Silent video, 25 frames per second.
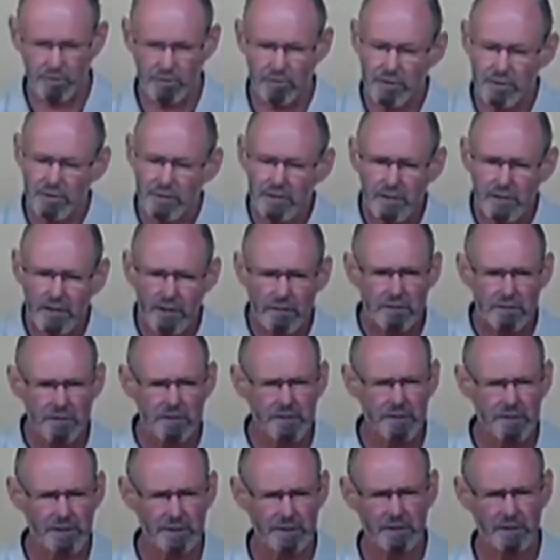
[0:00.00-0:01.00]
or in social
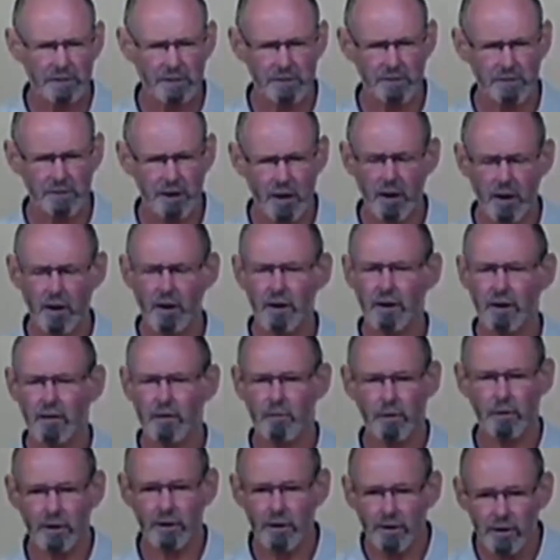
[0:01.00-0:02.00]
settings
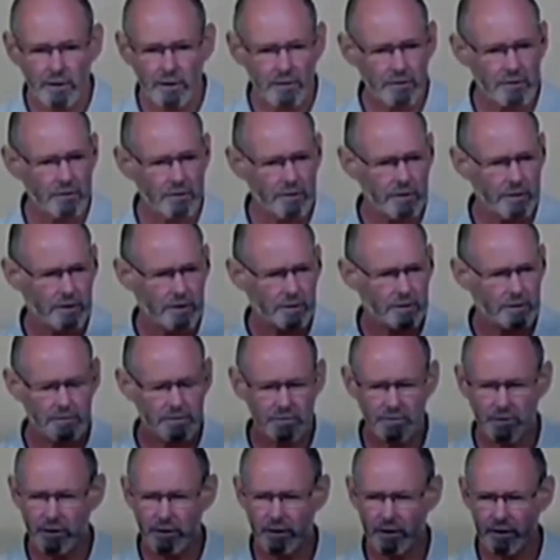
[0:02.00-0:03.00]
why you don't do the
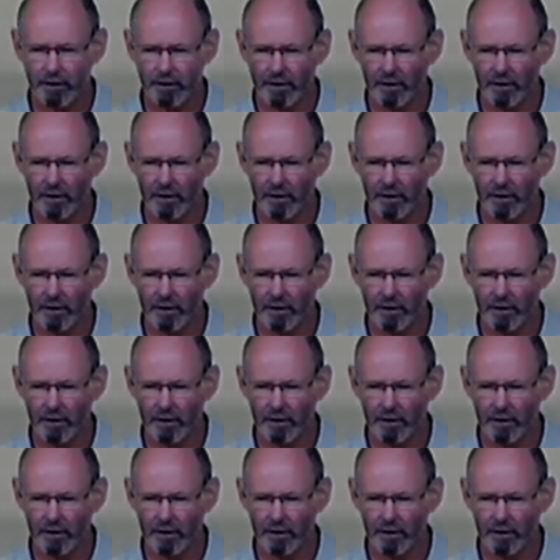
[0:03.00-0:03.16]
lottery.